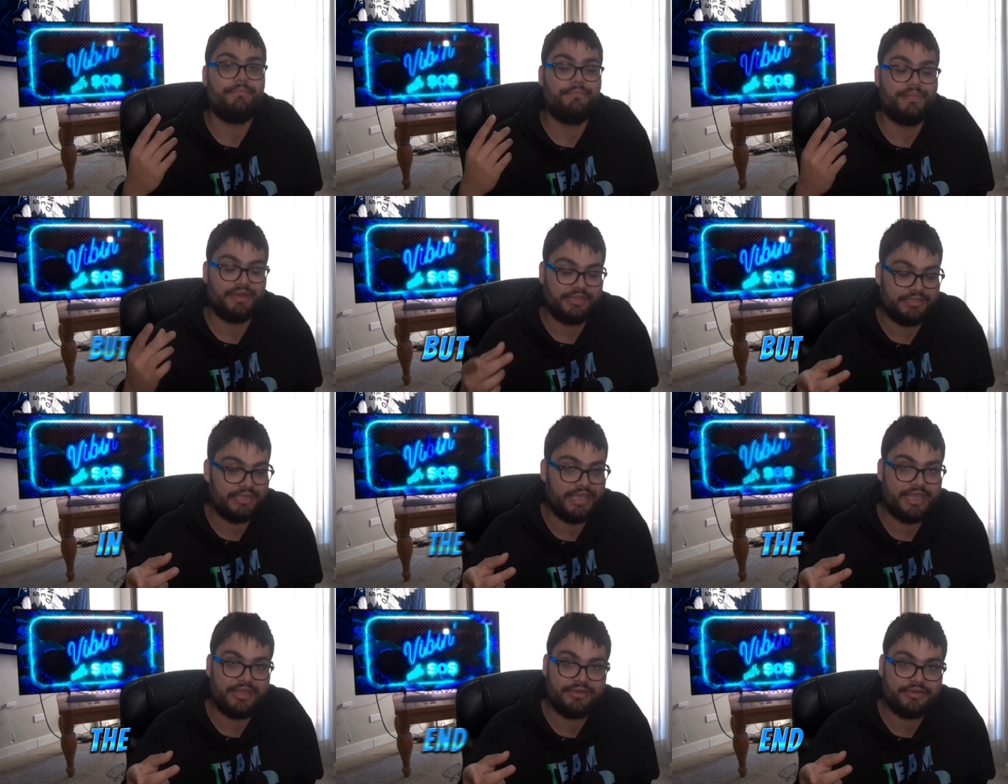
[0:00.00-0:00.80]
but in
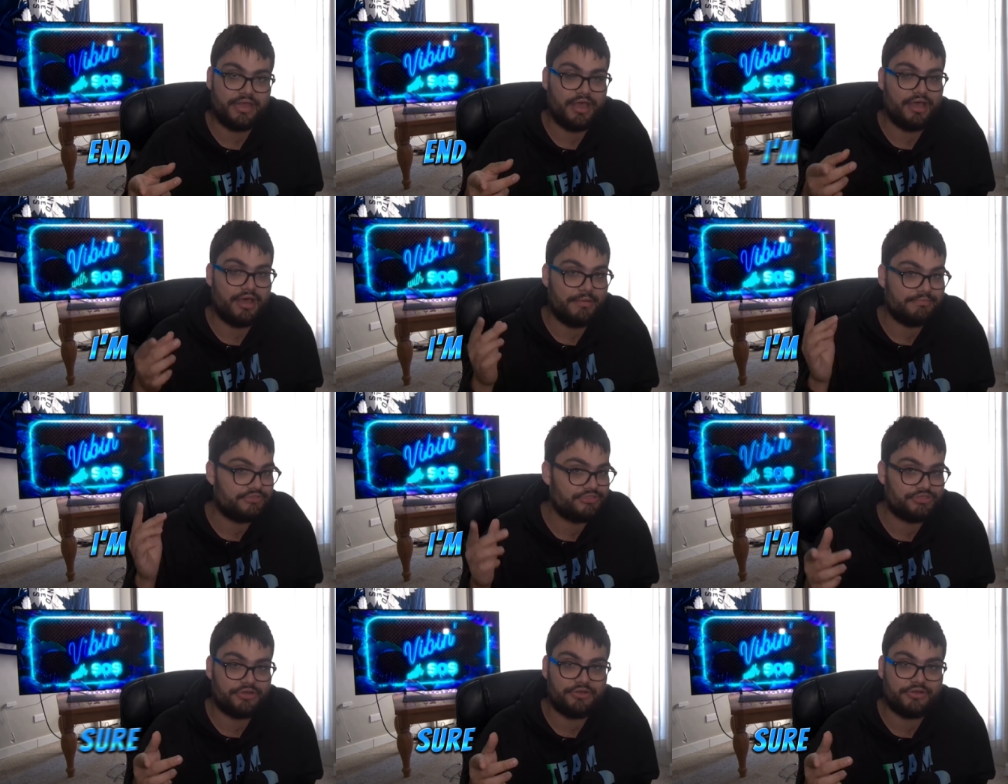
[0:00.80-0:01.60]
the end, I'm
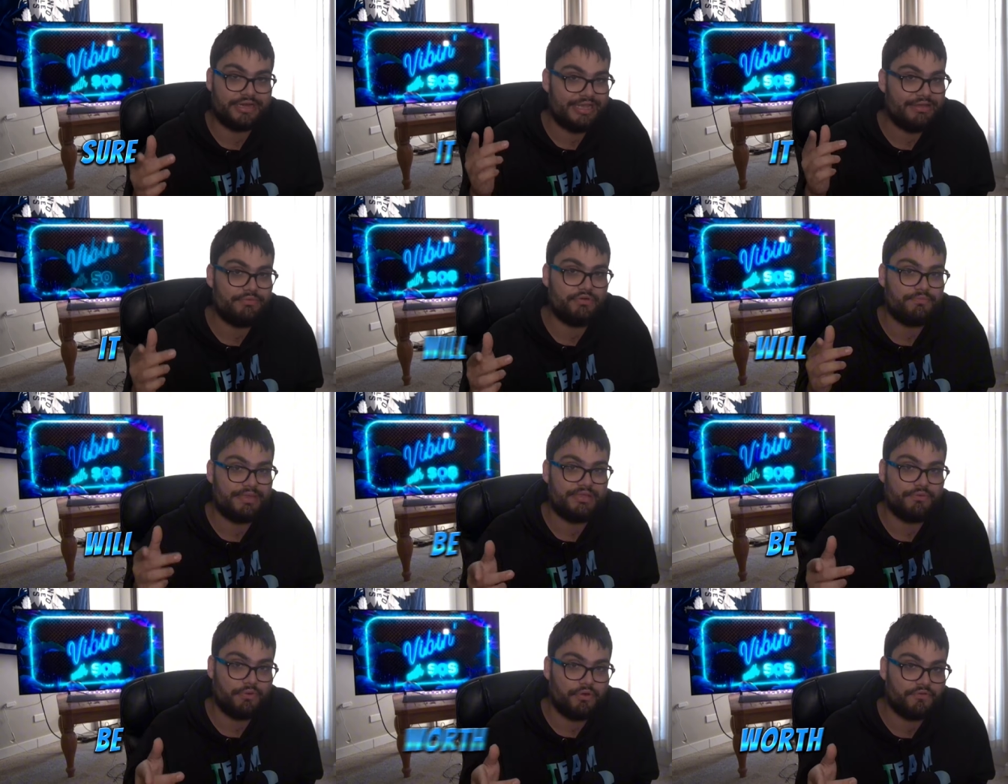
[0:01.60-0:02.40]
sure it will
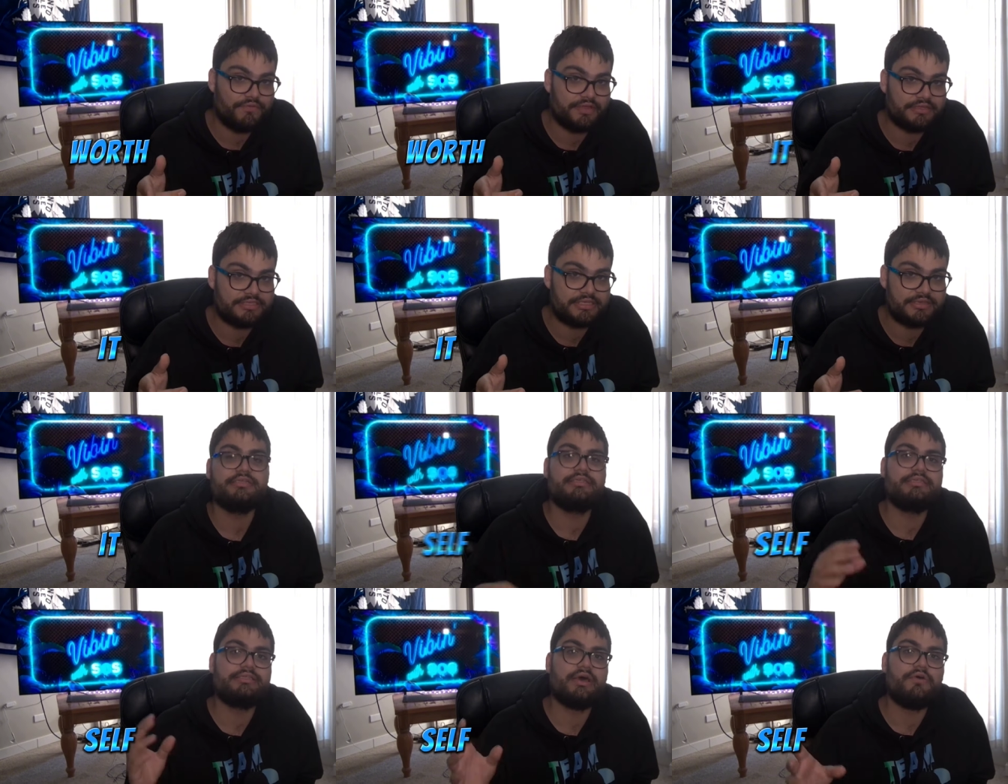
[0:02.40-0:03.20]
be worth it.
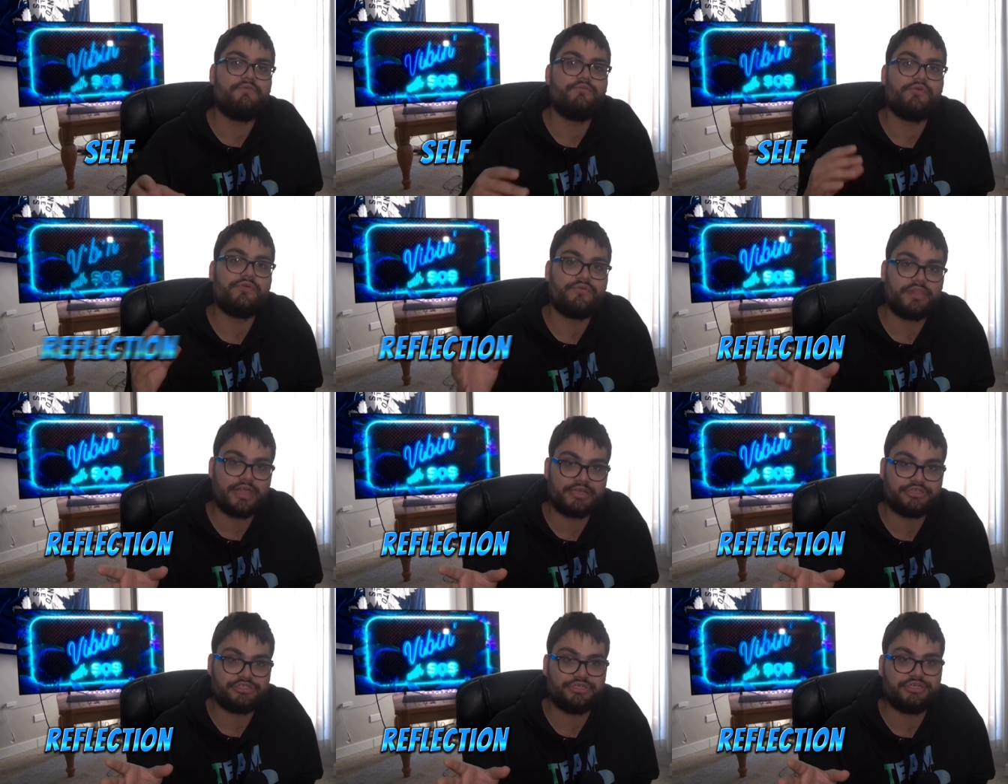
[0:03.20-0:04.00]
Self
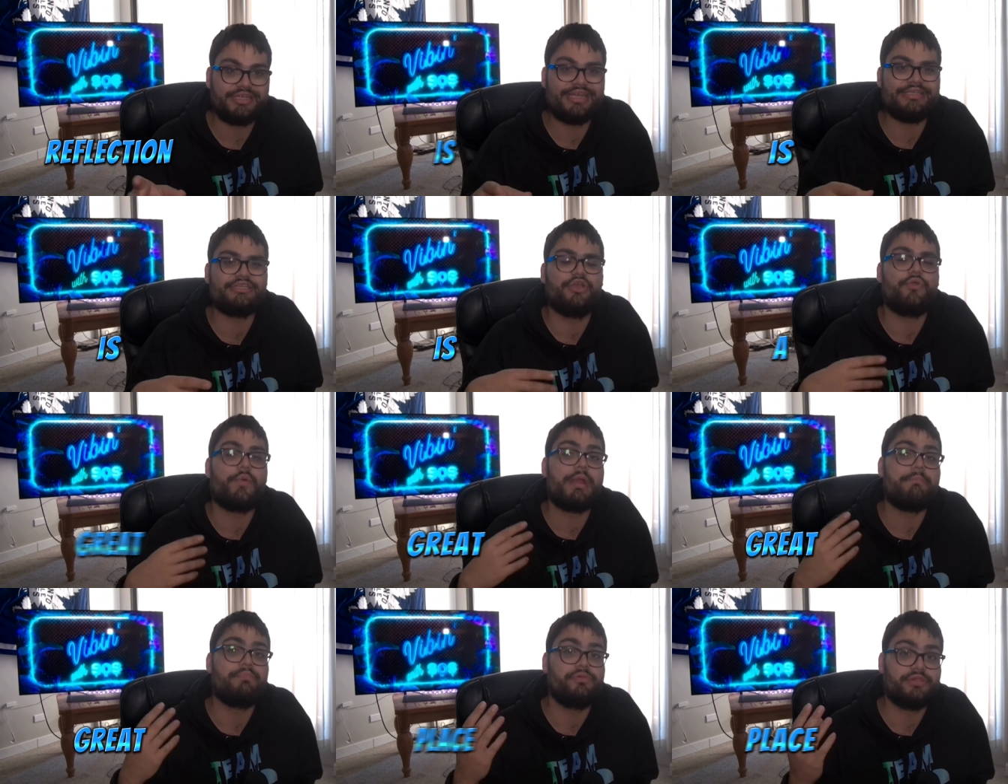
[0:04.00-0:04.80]
reflection is a
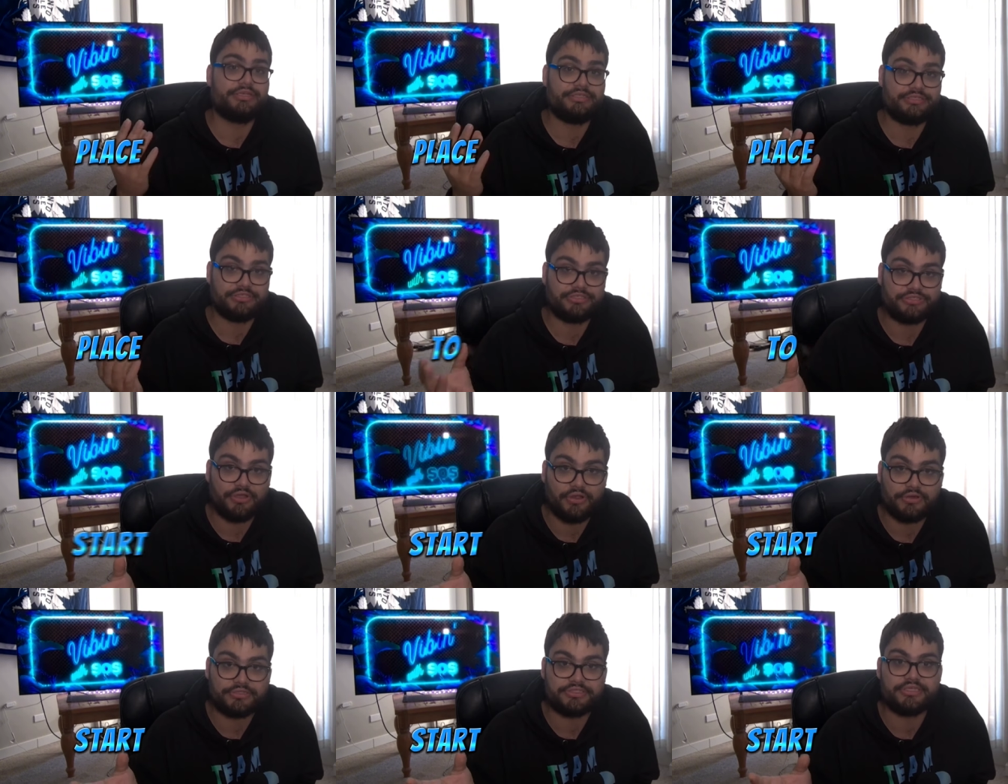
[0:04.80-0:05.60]
great place to
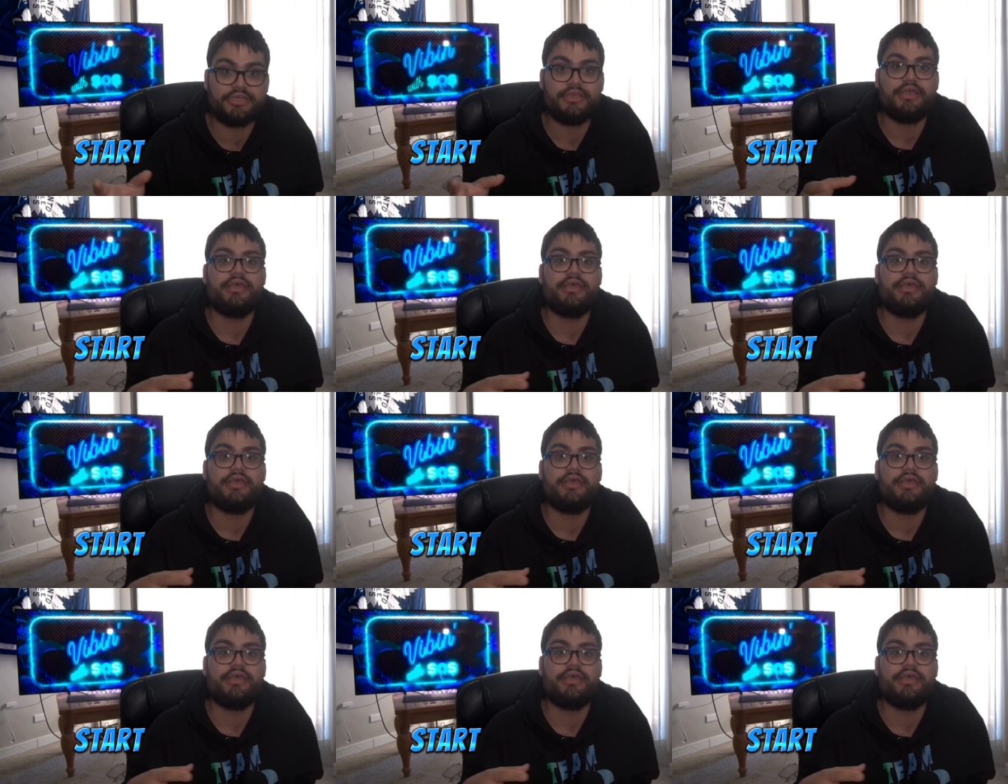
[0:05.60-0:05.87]
start.